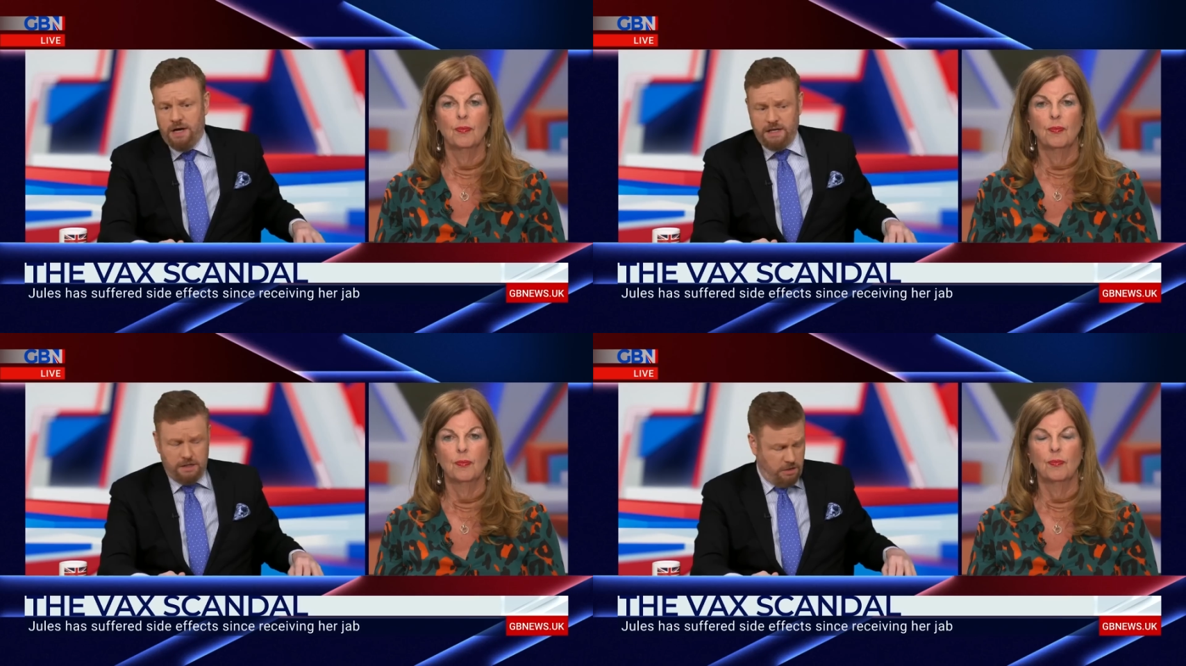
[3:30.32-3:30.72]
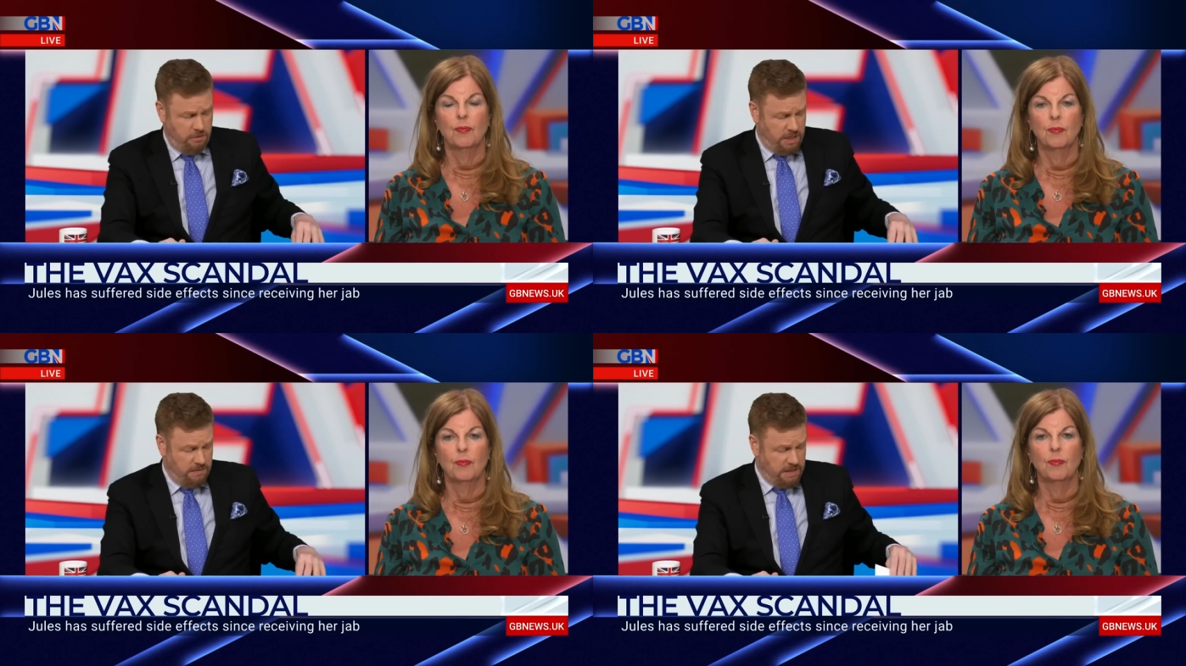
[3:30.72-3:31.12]

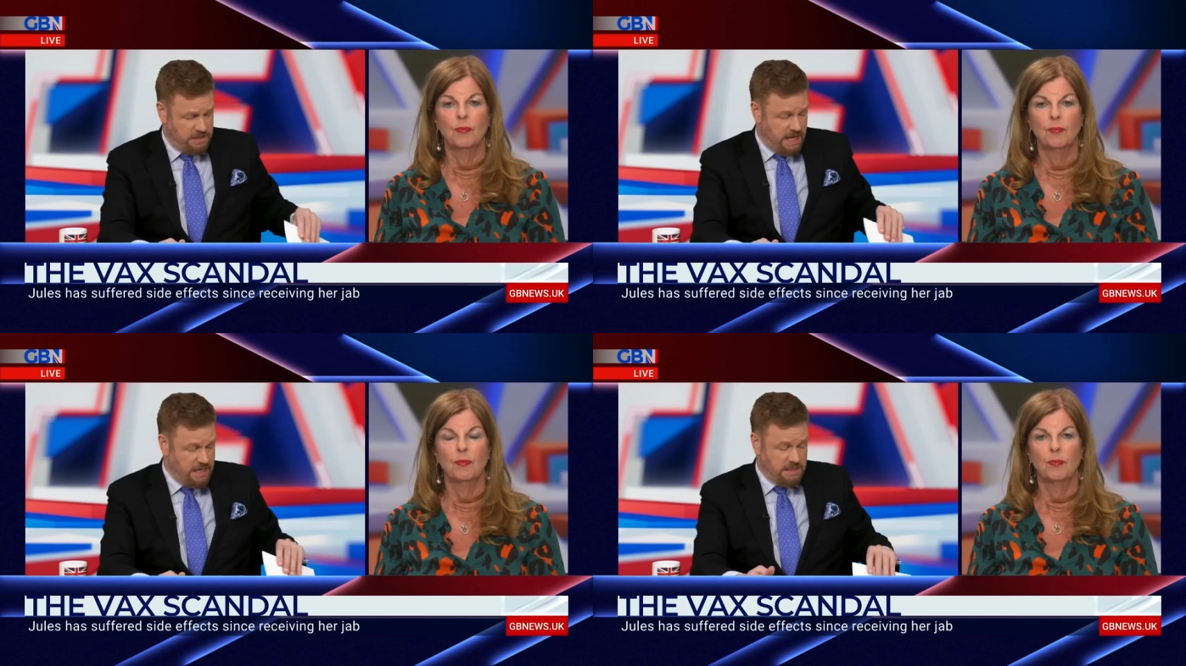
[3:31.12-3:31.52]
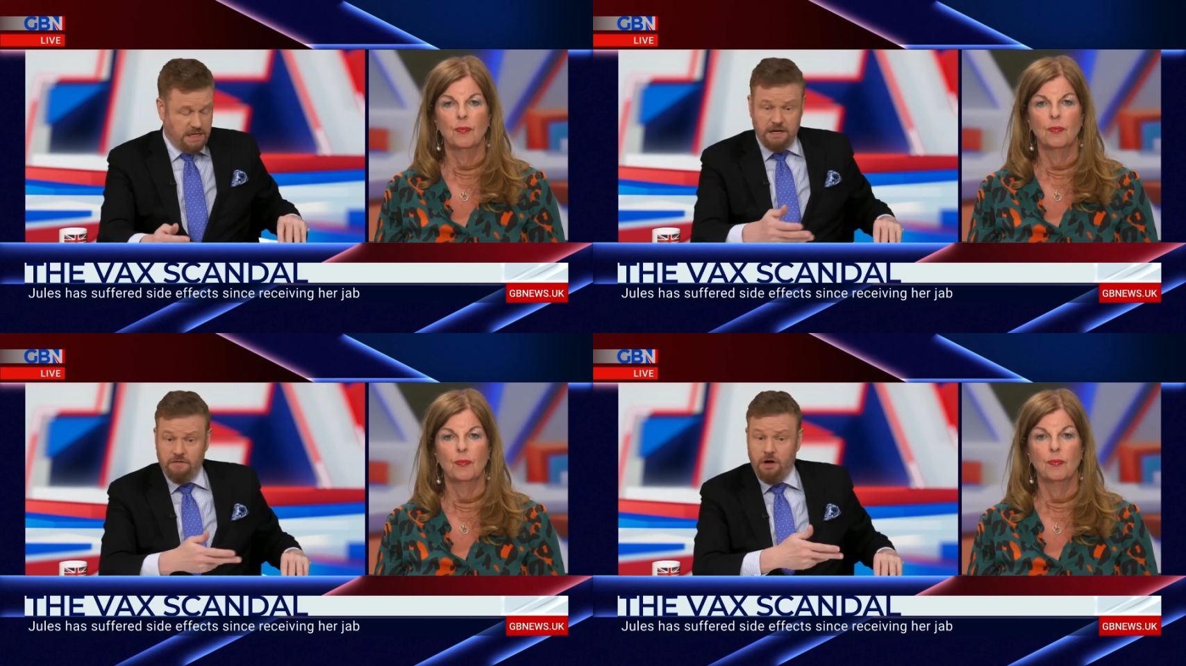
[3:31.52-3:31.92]
Speaker 1: including this
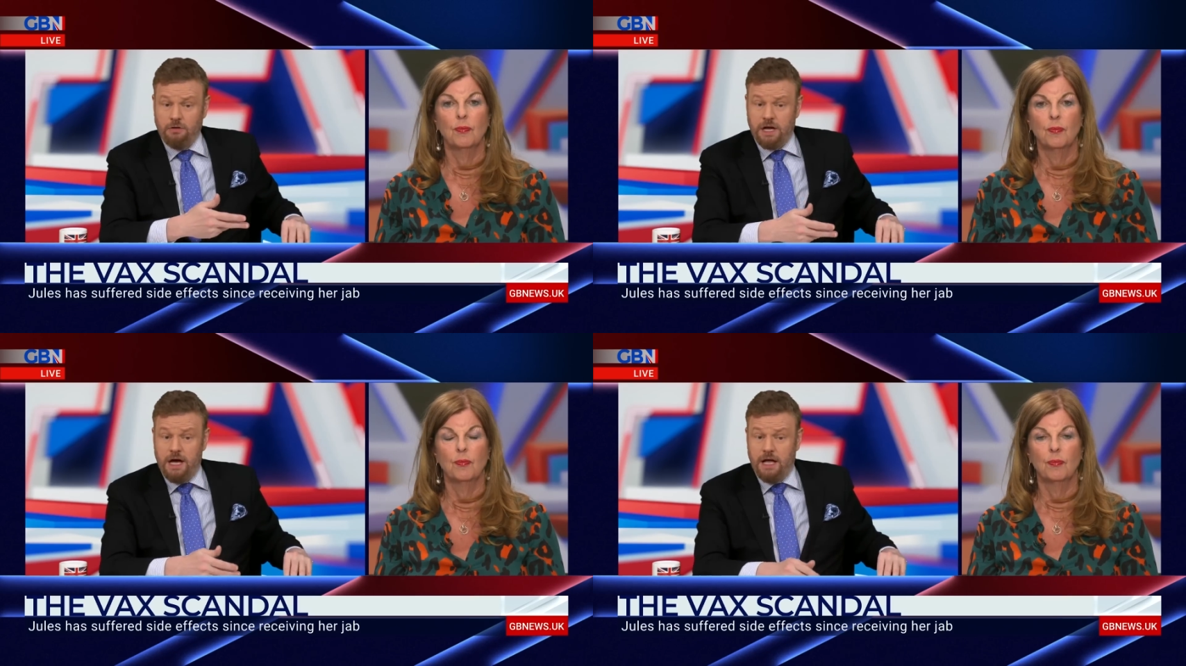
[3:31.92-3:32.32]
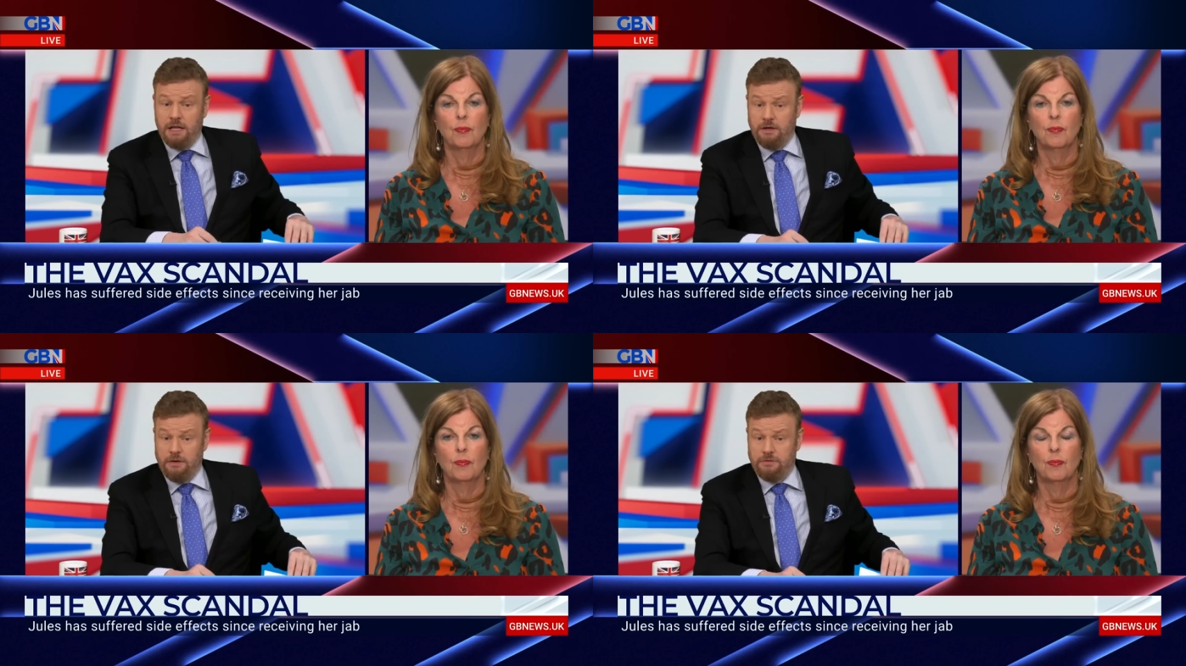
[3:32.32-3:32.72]
18 year old
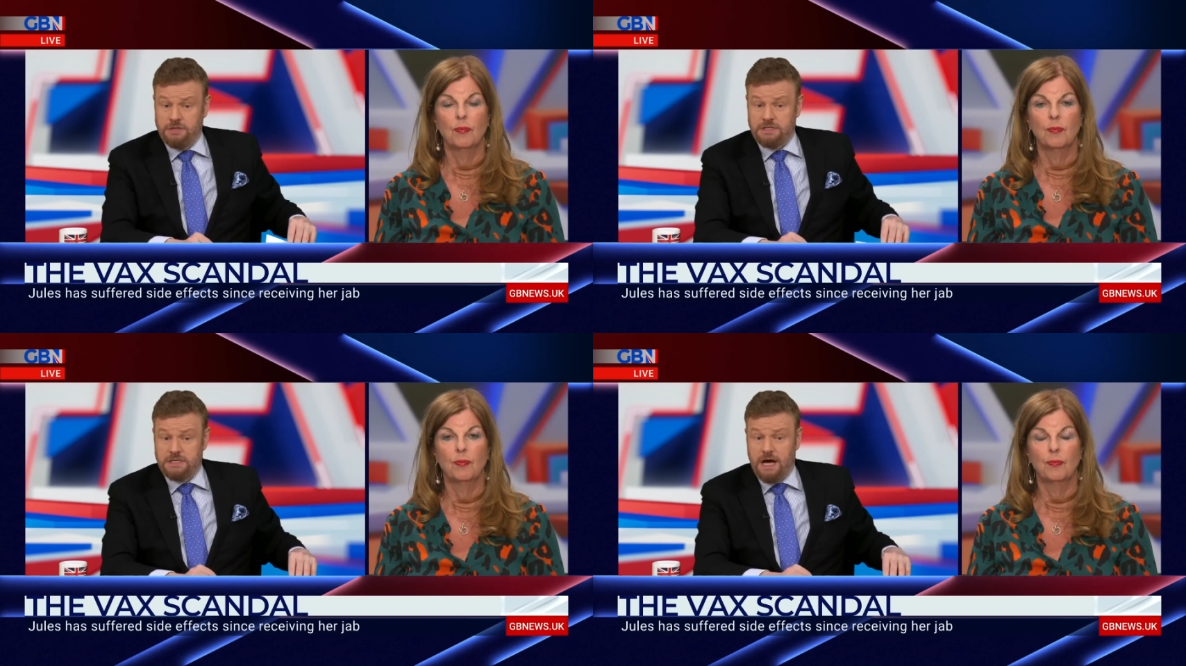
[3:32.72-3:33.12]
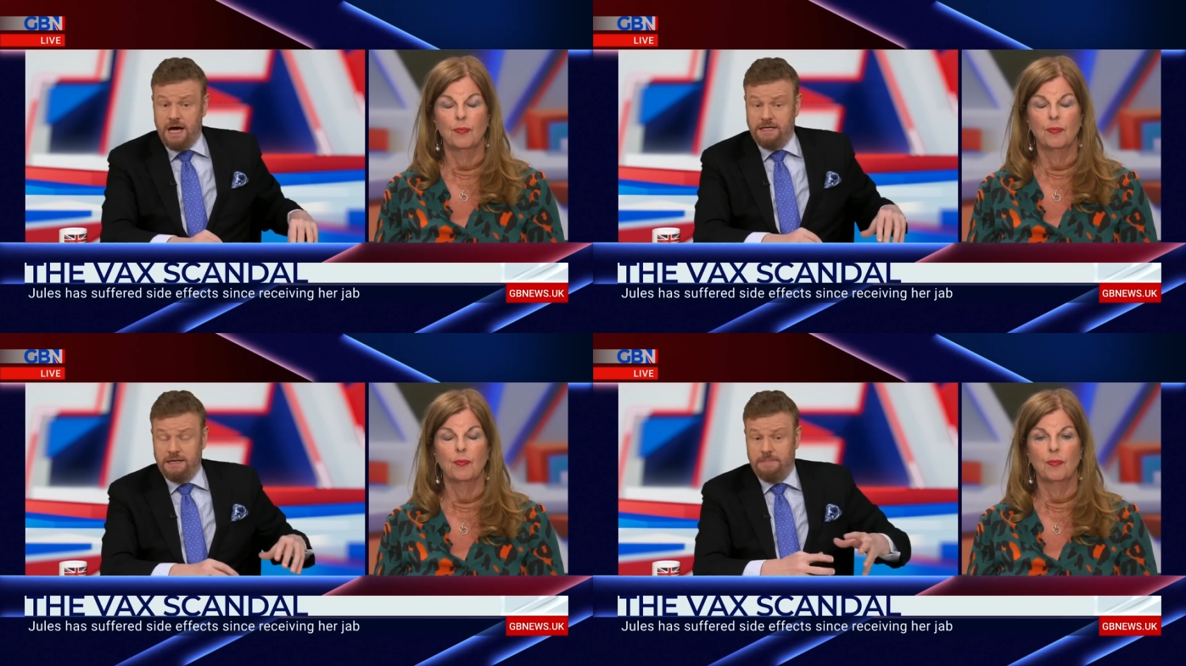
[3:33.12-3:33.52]
girl who just
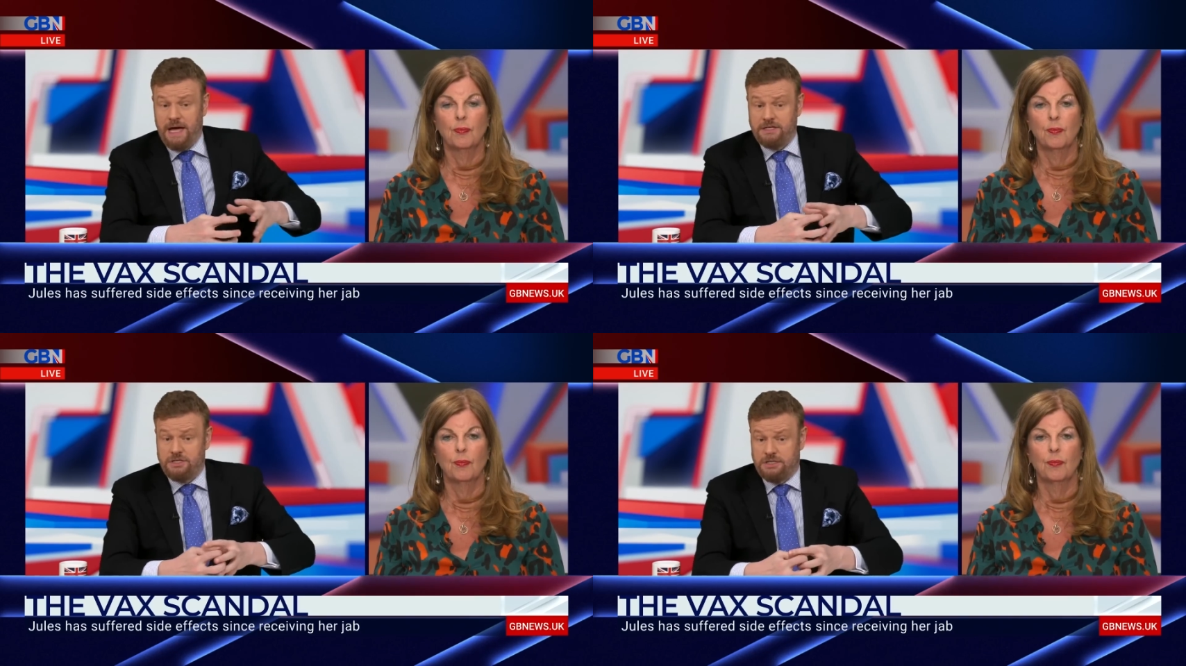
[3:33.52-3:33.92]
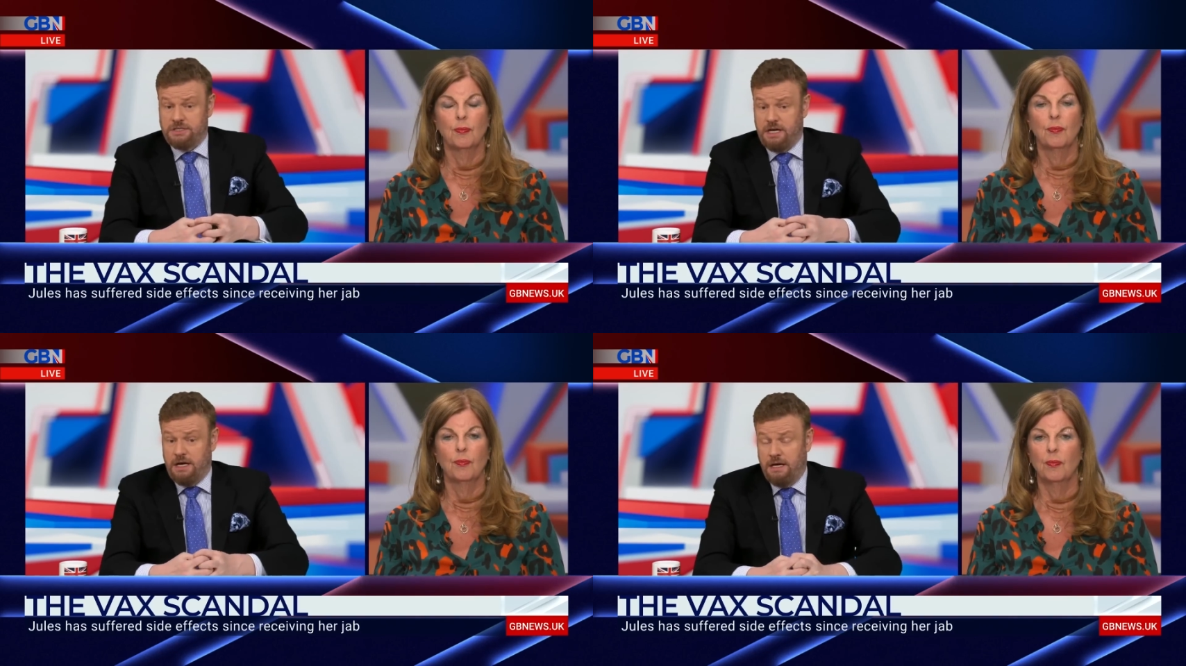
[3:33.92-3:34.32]
died in
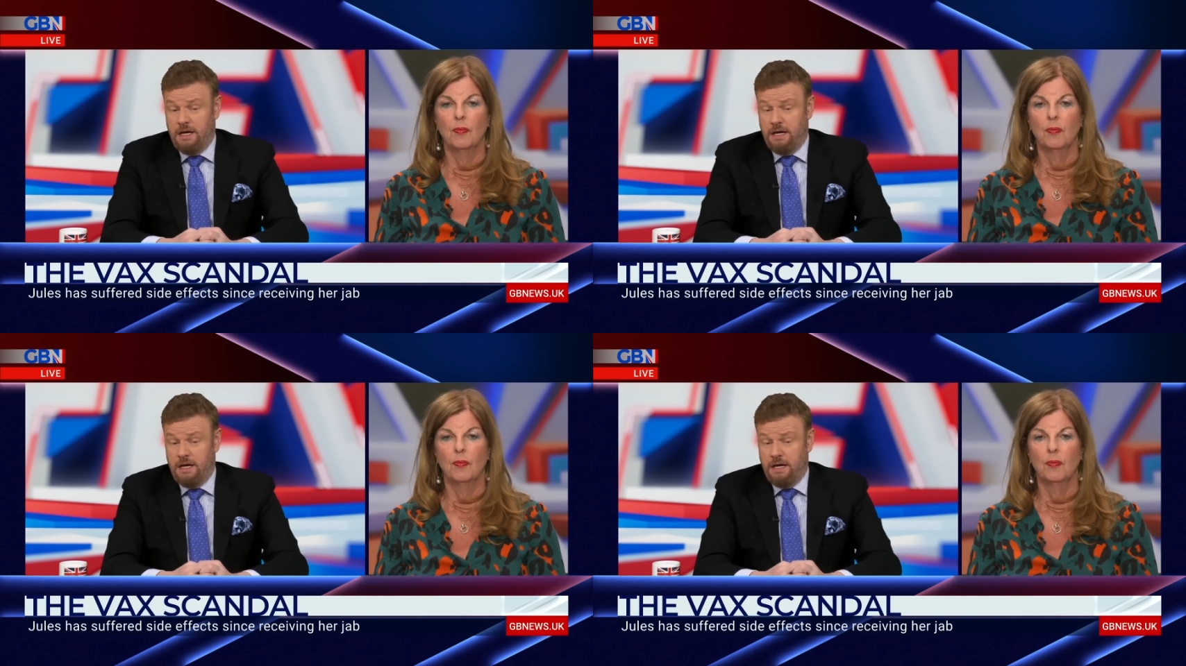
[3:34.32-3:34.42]
Manchester.